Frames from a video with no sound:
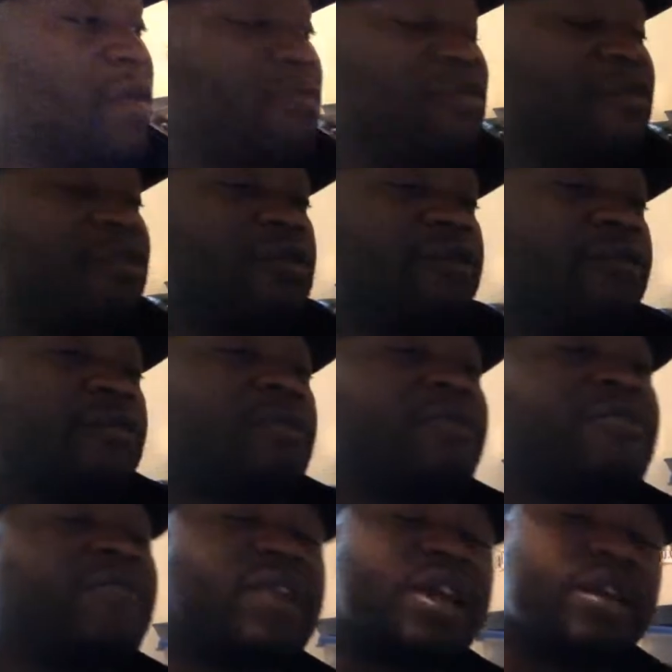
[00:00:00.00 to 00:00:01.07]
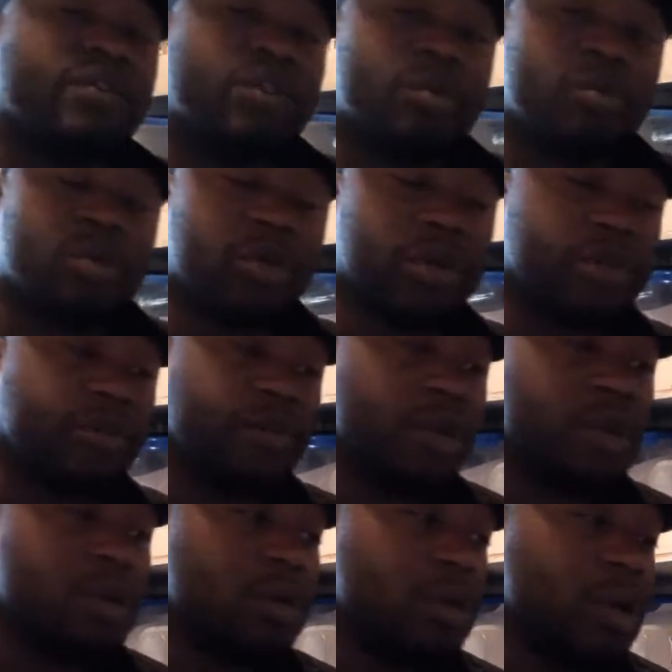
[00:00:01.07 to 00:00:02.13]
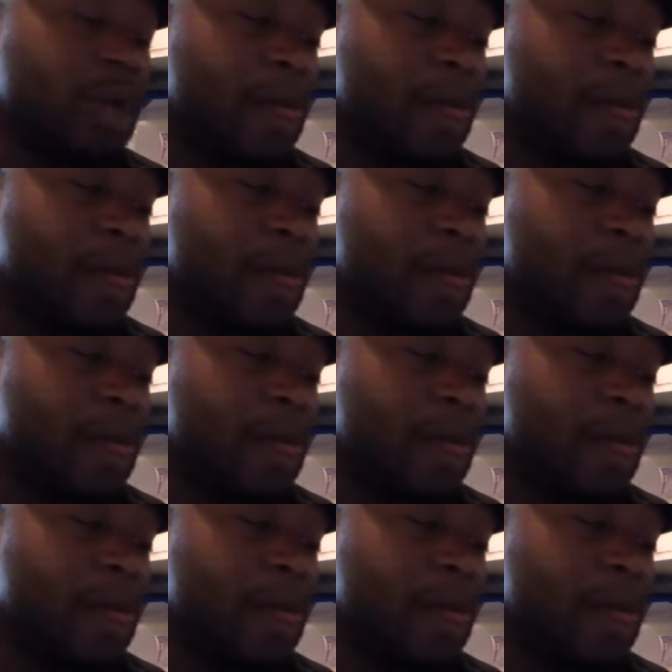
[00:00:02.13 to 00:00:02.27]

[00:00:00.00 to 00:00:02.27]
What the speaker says: From a flavour point of view,